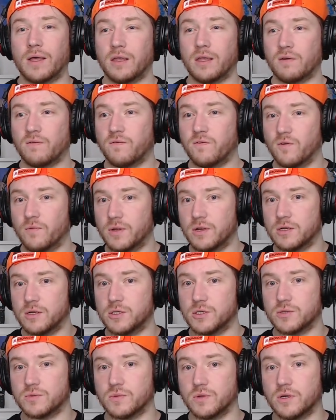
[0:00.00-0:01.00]
that formula
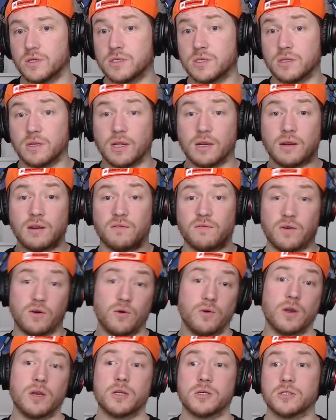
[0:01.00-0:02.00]
just works and
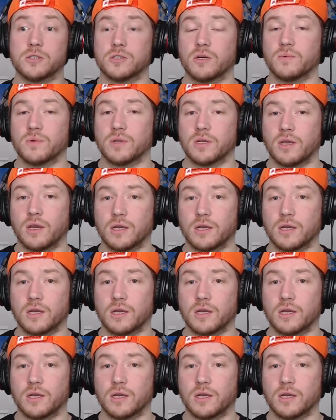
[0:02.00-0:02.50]
variations of it.